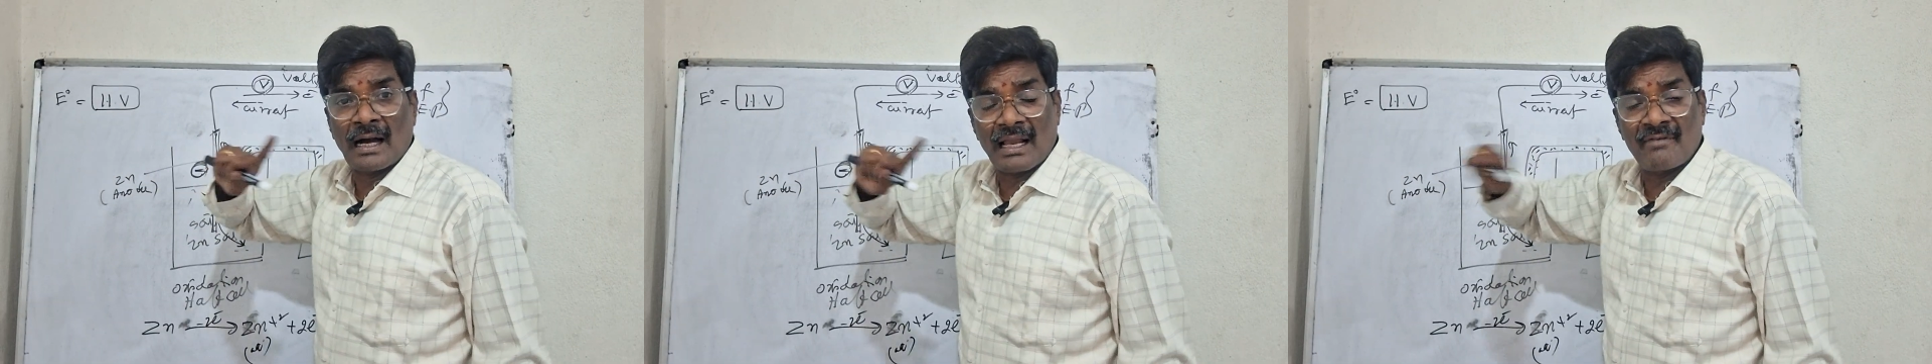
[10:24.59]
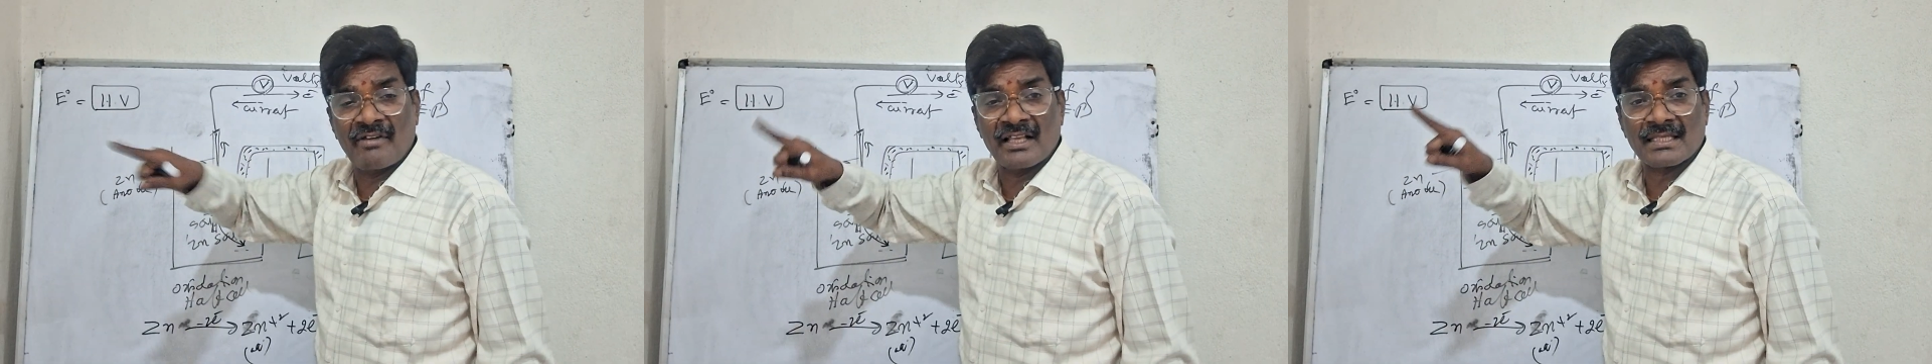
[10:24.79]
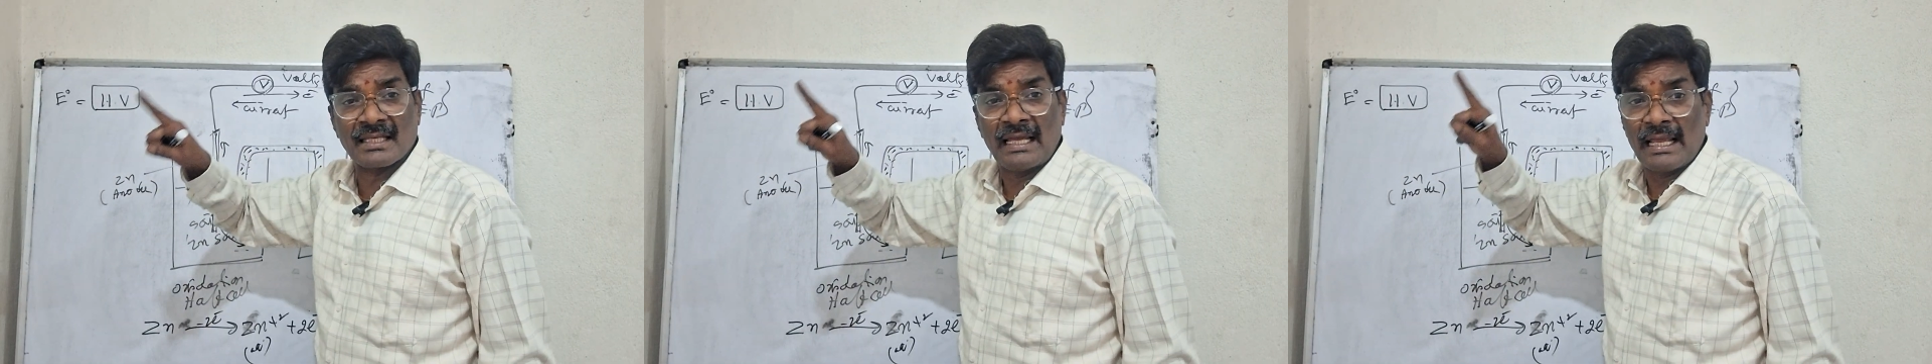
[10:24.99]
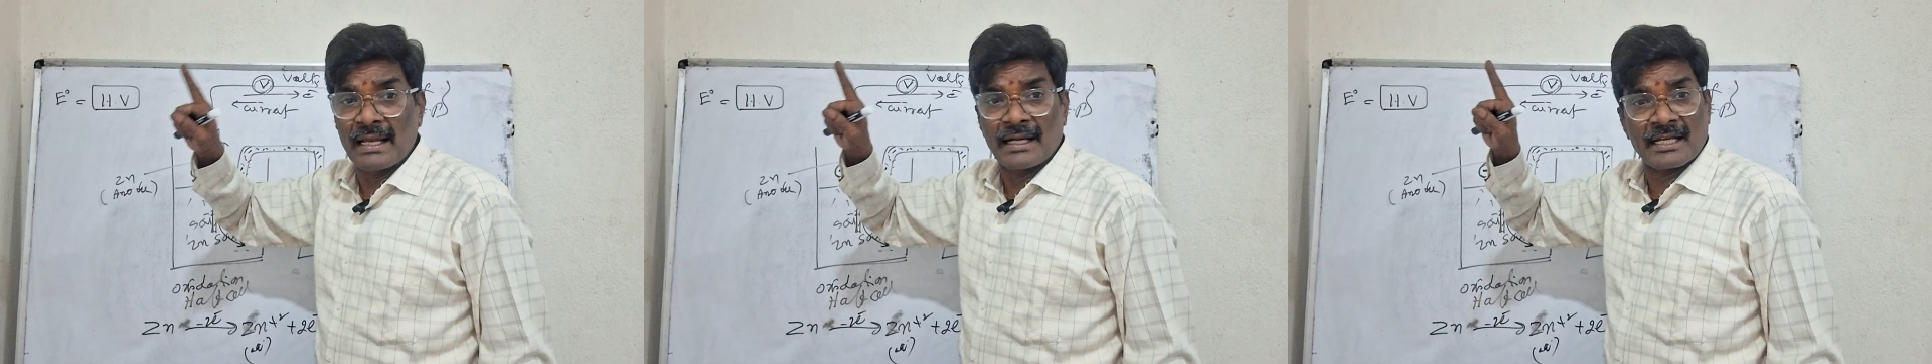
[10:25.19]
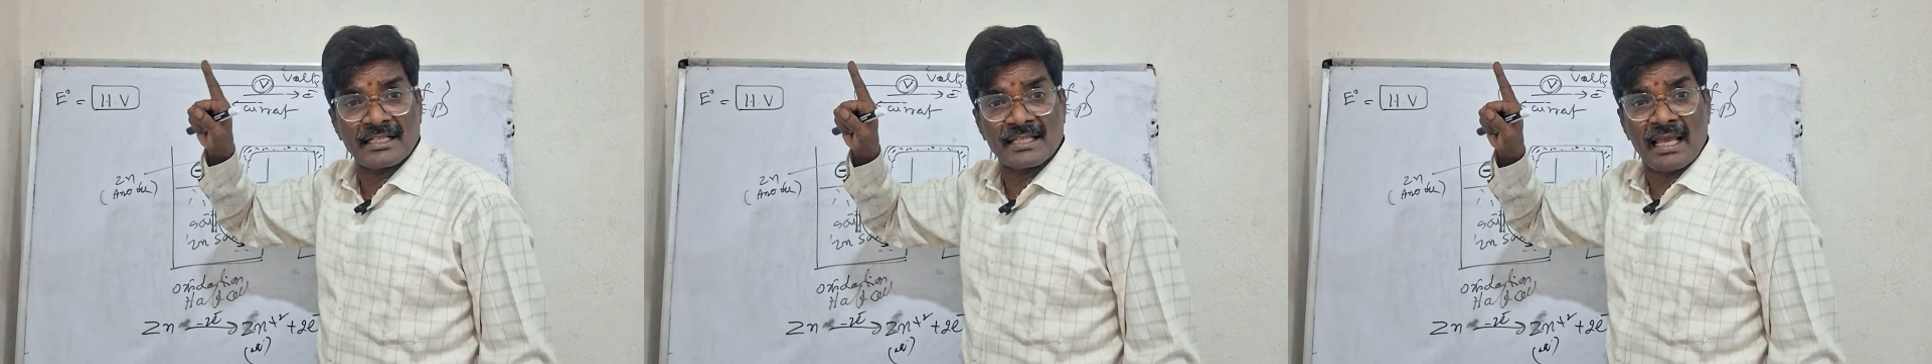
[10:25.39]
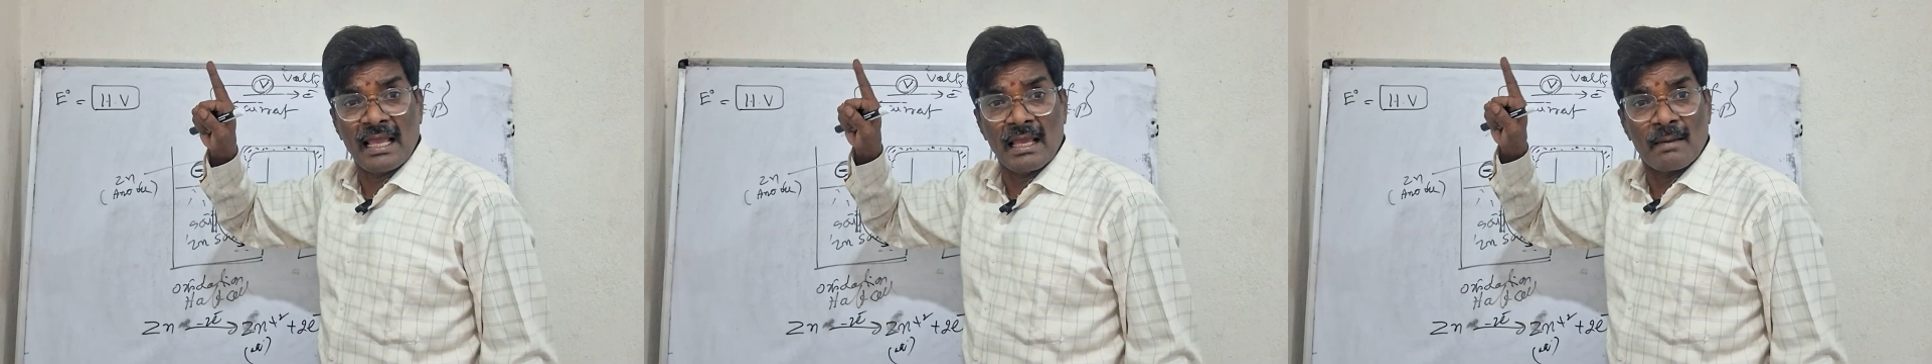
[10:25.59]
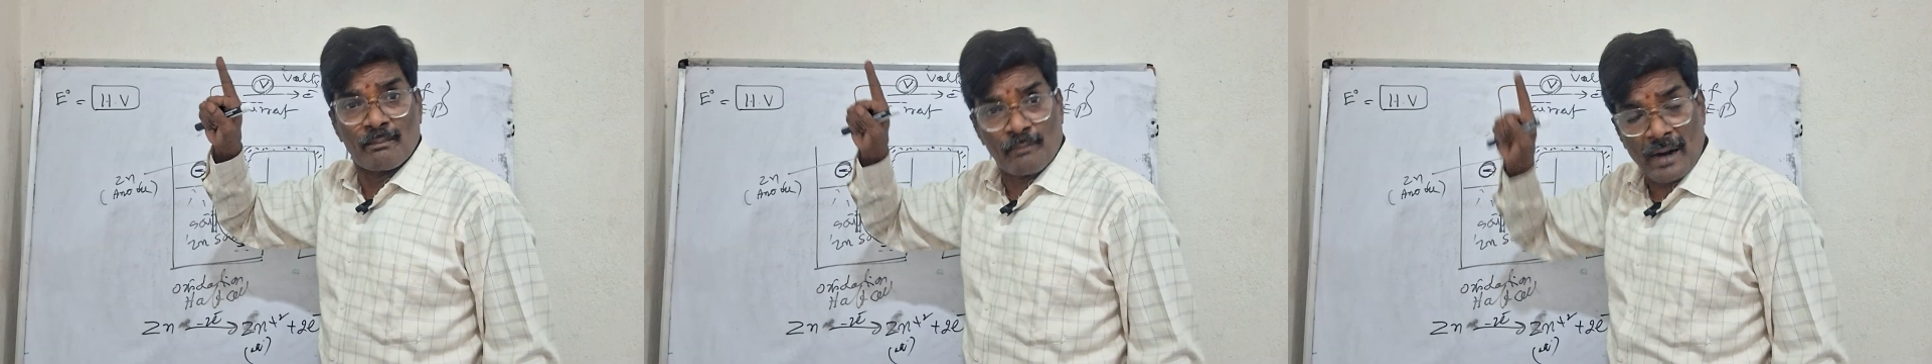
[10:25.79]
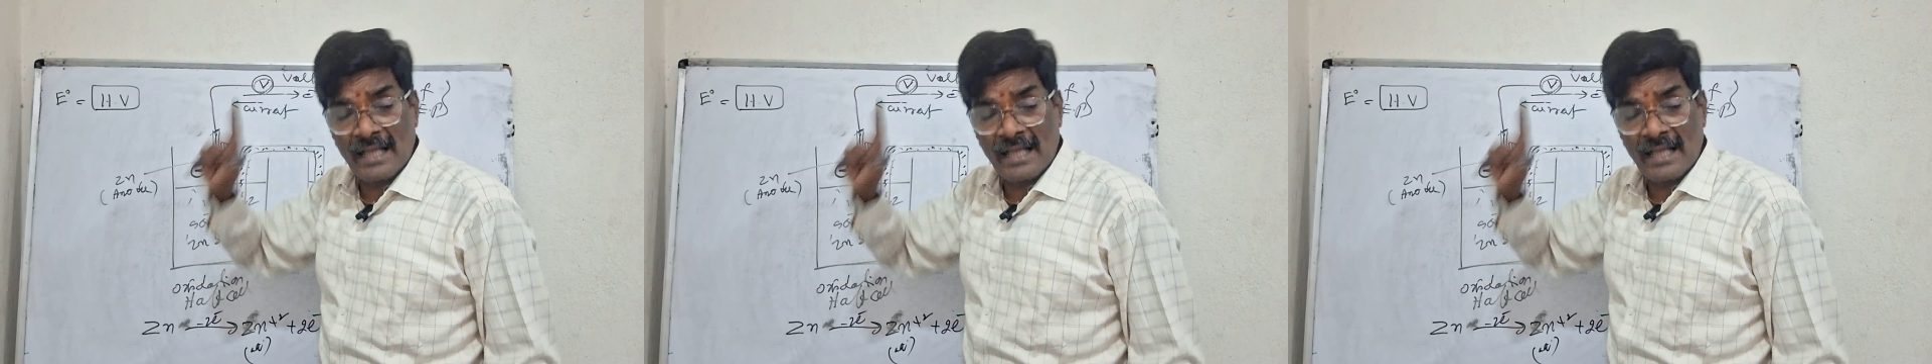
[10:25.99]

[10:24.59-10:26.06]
always it is a